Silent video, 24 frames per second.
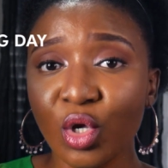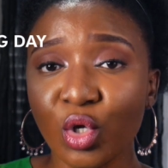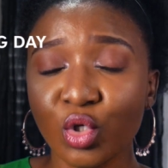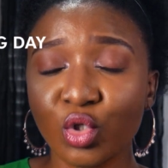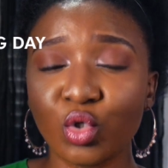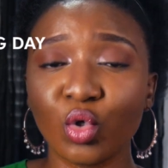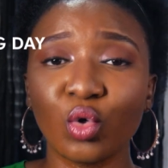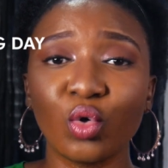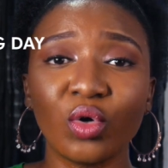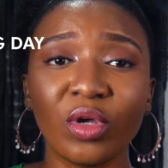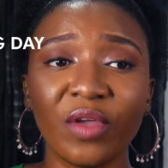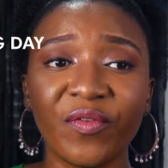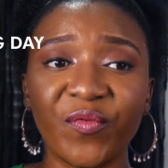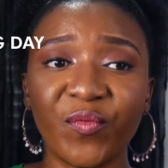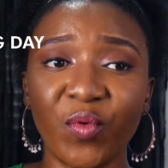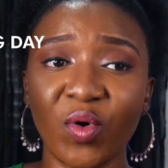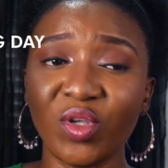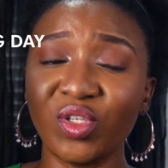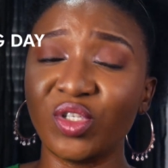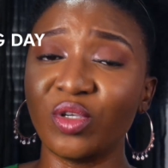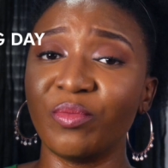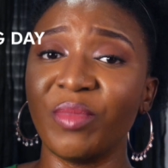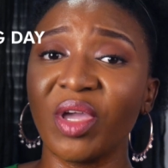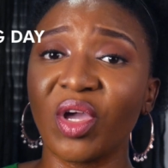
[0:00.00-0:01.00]
So if
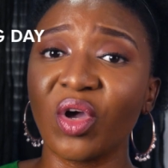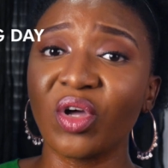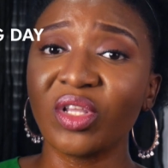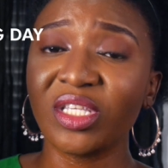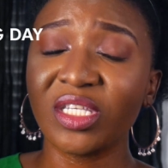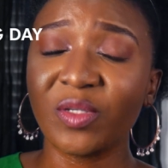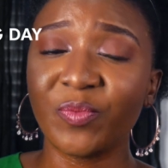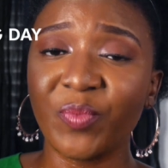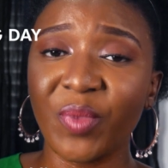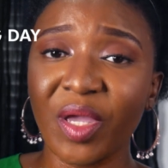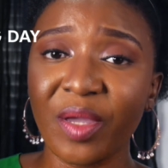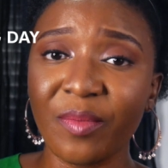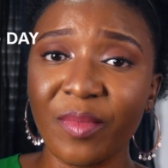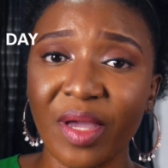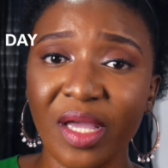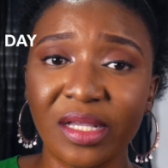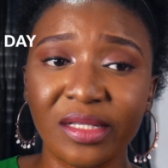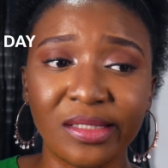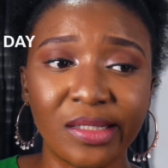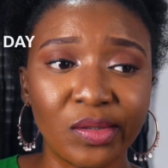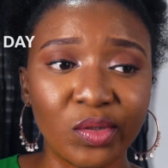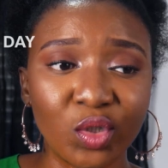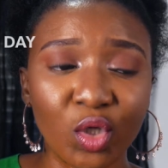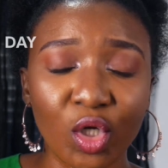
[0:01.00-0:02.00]
once you make all these
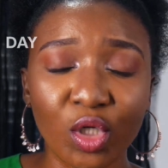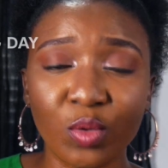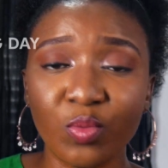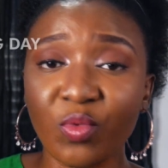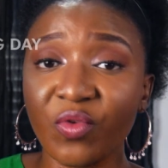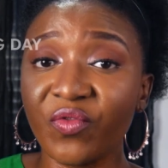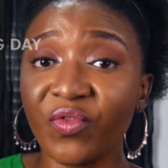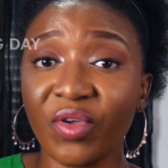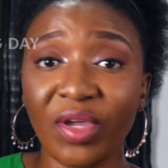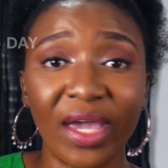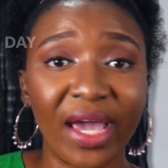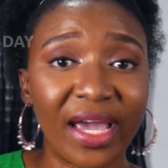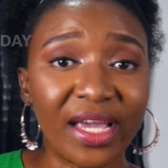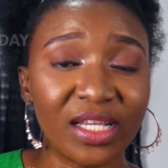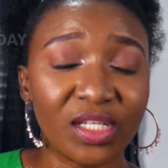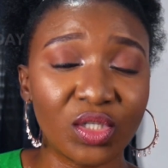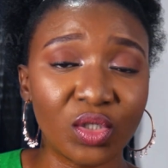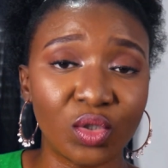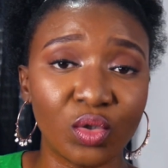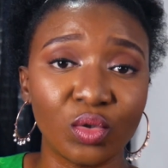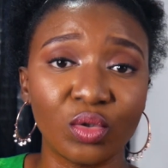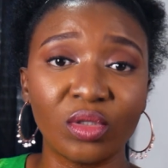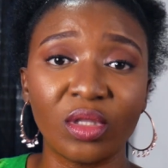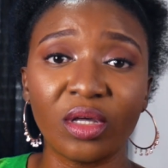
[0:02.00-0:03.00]
payments, they'll just move you
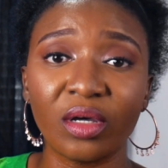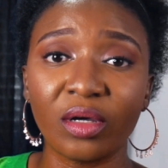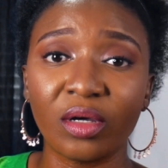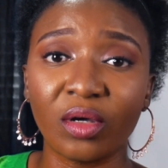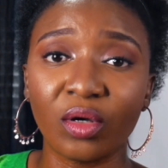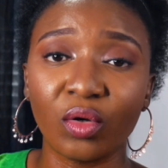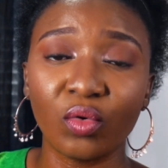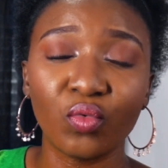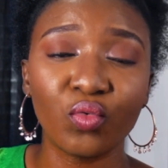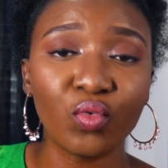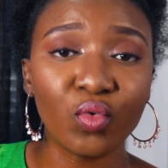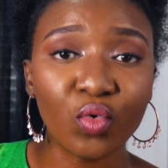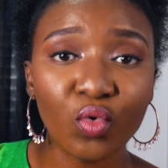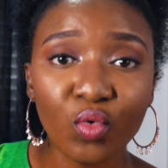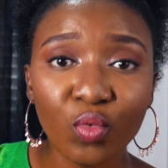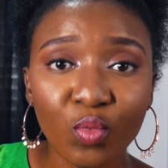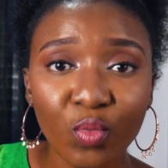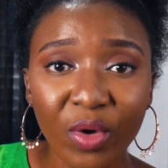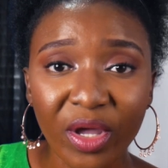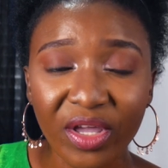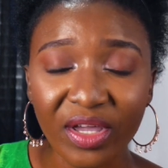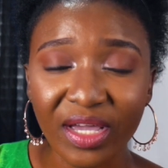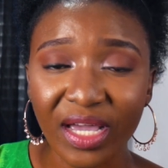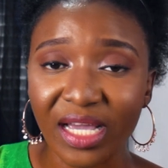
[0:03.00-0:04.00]
guys to the room
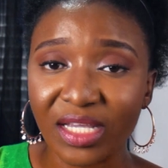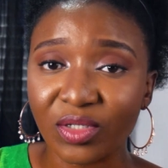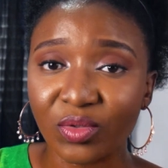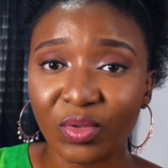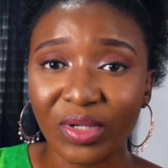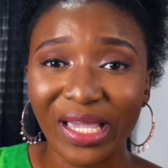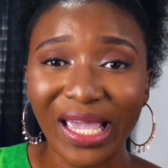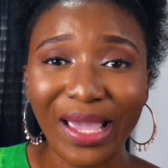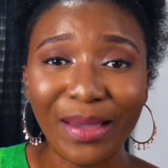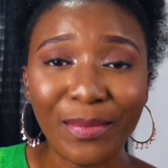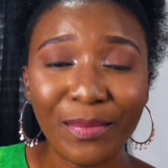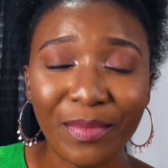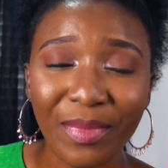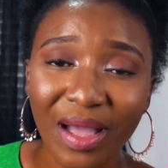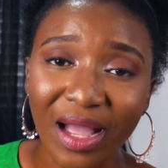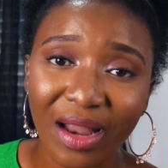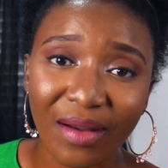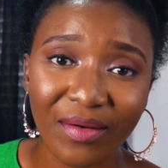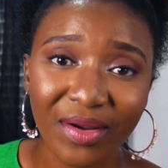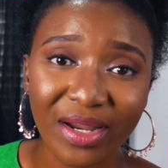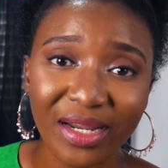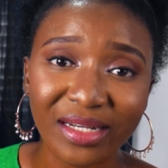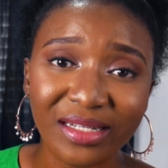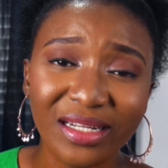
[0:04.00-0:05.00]
where you guys will get
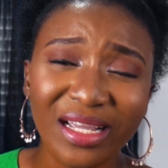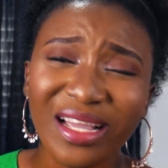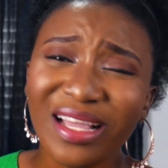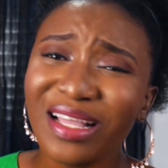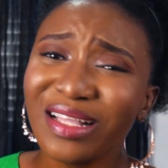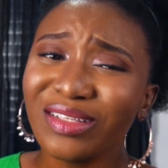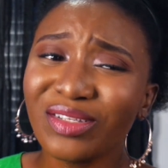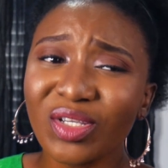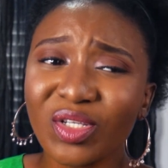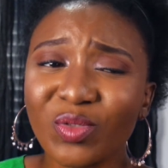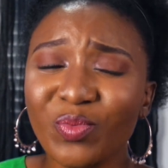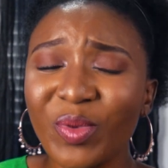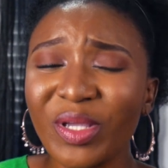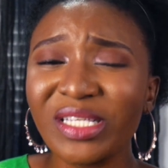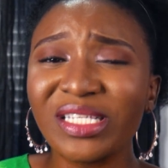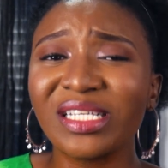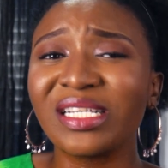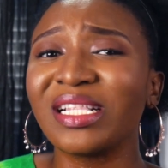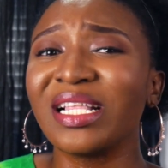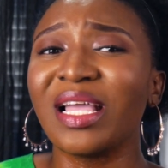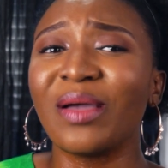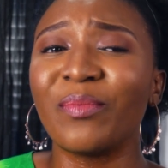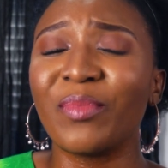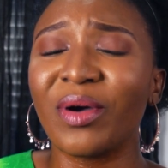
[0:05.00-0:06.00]
married. Just
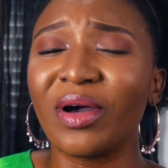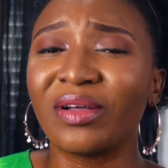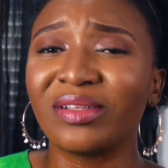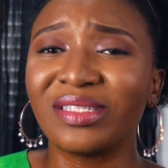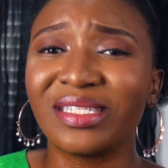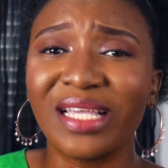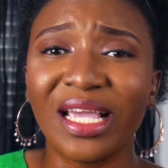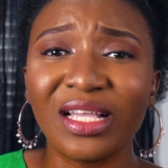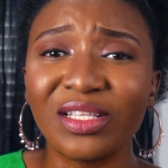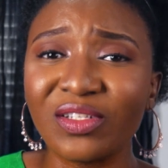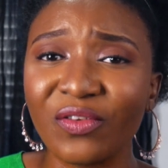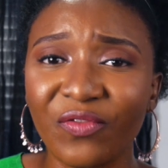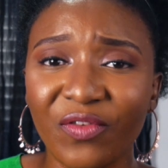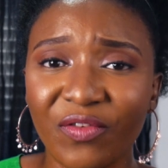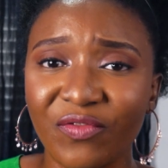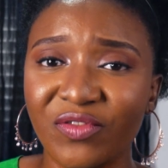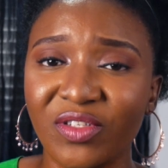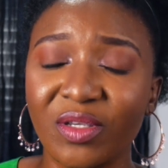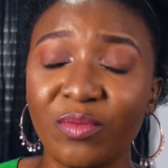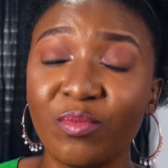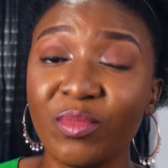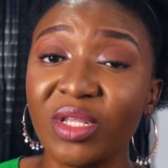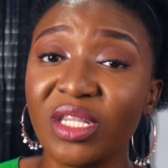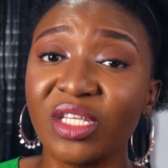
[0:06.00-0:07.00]
basically about 10 to
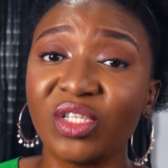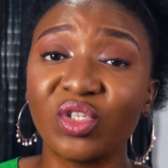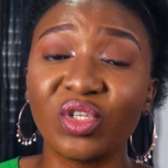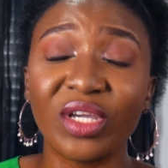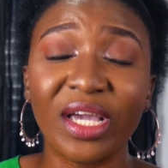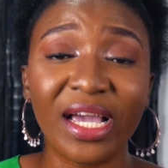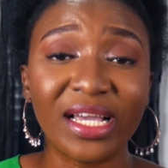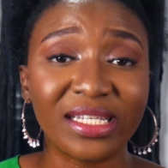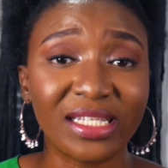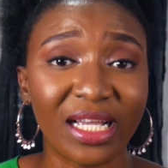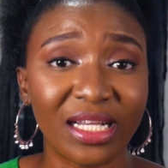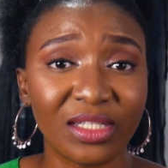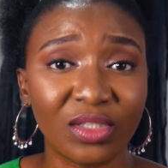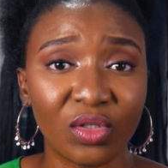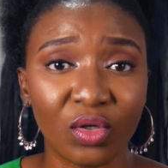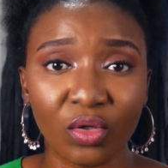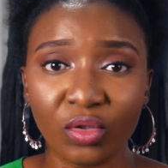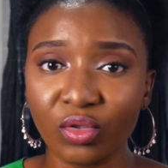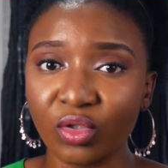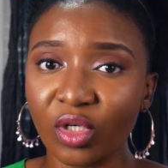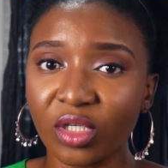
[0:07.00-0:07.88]
15 minutes, you guys are done.